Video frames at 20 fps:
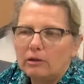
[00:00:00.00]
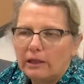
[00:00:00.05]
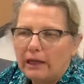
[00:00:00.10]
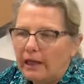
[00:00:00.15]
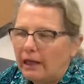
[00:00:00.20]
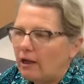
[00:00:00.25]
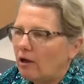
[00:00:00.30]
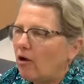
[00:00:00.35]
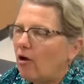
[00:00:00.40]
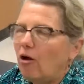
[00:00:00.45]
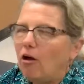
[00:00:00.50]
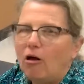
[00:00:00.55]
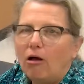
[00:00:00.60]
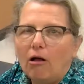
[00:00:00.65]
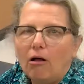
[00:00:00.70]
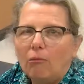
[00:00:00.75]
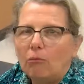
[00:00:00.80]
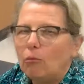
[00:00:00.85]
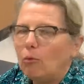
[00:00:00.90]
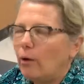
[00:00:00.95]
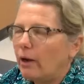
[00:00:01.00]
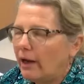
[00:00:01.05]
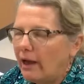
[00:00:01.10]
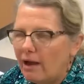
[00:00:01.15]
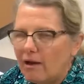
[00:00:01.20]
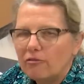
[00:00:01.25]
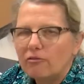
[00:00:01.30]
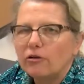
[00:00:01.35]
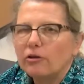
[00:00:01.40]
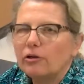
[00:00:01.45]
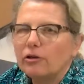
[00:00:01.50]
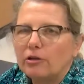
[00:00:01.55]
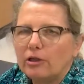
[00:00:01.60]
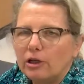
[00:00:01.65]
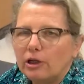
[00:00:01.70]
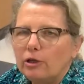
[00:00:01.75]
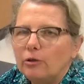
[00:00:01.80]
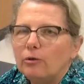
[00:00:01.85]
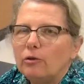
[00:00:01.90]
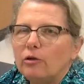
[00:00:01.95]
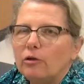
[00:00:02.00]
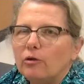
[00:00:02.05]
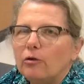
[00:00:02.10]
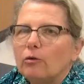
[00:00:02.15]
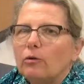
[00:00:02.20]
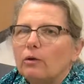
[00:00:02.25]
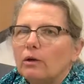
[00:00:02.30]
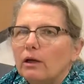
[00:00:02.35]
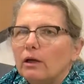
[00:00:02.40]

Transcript: get calm, whatever you do.